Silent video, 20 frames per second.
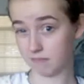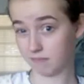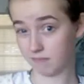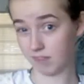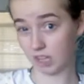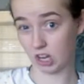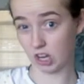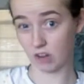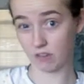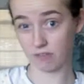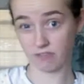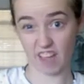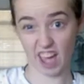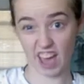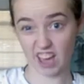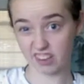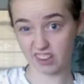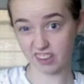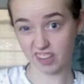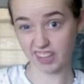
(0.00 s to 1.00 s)
you know,
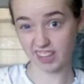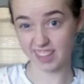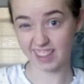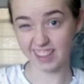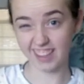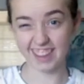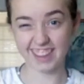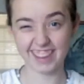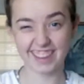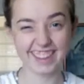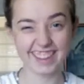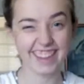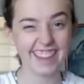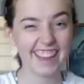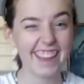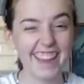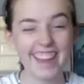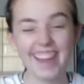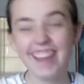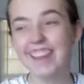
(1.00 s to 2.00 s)
fat or anything.
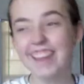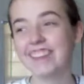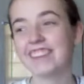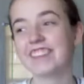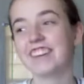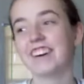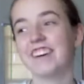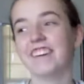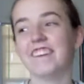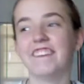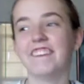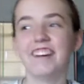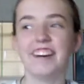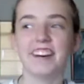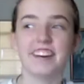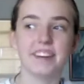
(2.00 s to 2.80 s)
So,